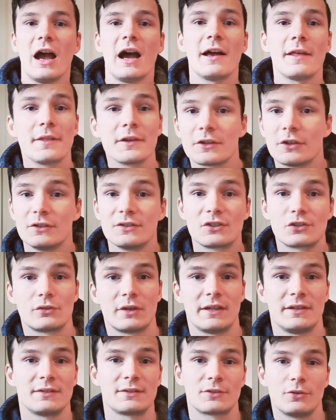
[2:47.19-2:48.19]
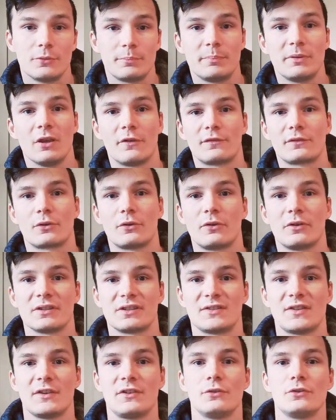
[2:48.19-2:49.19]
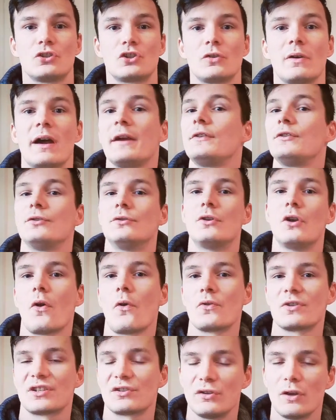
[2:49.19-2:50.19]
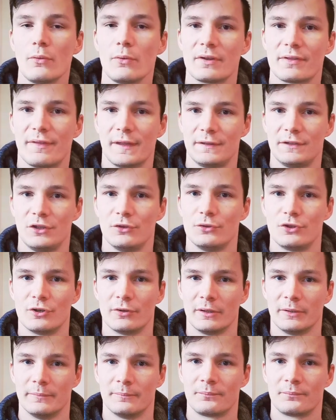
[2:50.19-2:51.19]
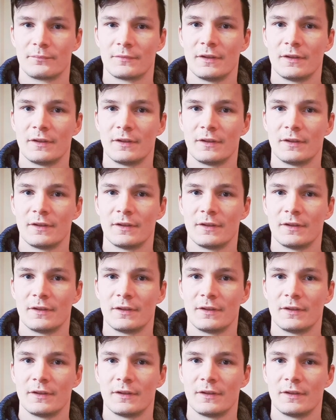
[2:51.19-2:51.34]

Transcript: Other constraints could be, of course, that you try to go slower than usual,